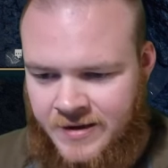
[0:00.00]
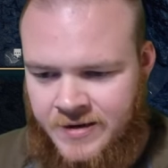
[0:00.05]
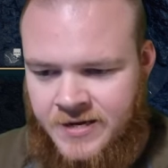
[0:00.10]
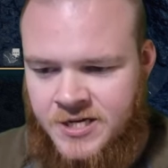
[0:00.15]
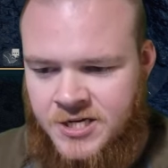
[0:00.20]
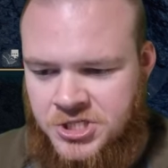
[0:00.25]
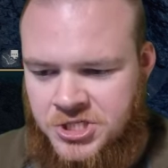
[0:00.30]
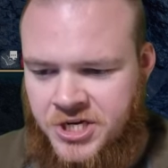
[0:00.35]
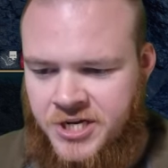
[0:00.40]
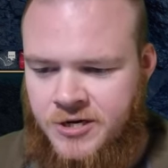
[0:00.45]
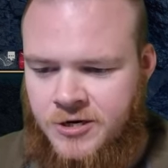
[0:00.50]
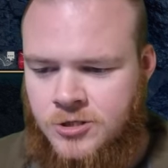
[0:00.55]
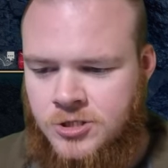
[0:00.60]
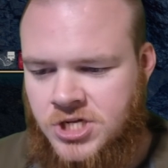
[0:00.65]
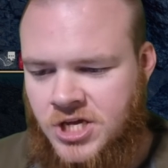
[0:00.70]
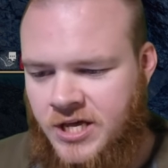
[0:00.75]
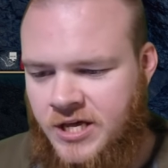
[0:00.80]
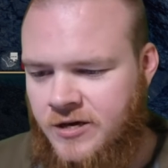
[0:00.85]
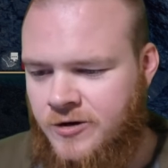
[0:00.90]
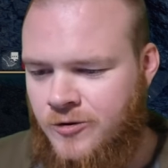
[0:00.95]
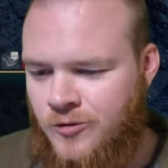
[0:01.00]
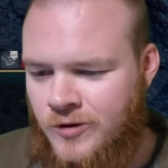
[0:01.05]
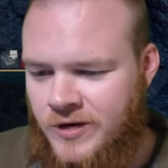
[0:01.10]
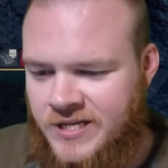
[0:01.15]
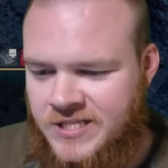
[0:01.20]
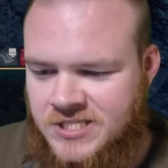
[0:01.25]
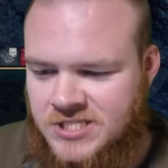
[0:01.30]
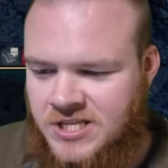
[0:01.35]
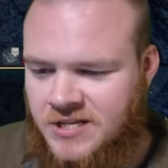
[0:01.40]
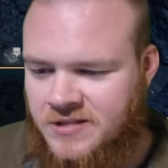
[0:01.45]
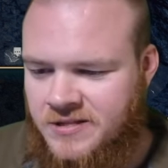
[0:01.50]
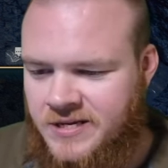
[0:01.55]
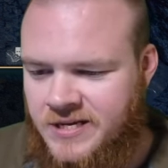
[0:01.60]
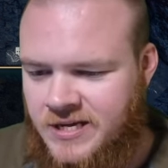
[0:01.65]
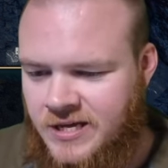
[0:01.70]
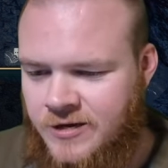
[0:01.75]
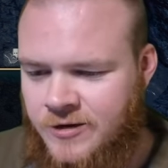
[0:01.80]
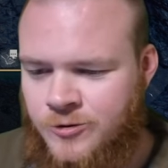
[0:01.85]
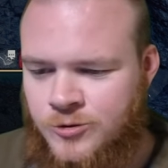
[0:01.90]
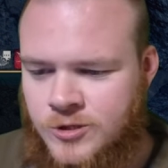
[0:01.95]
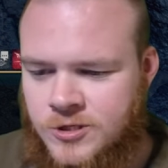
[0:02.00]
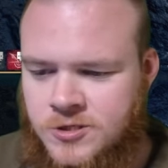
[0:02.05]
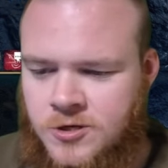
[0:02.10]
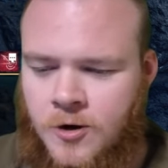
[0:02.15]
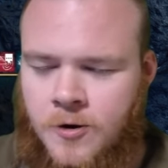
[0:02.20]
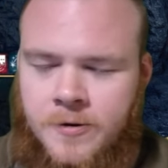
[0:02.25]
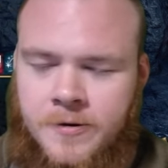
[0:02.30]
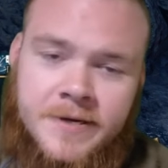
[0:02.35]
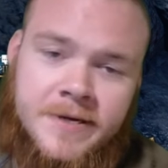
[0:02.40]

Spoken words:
Cheater's Kill, instantly kill the target.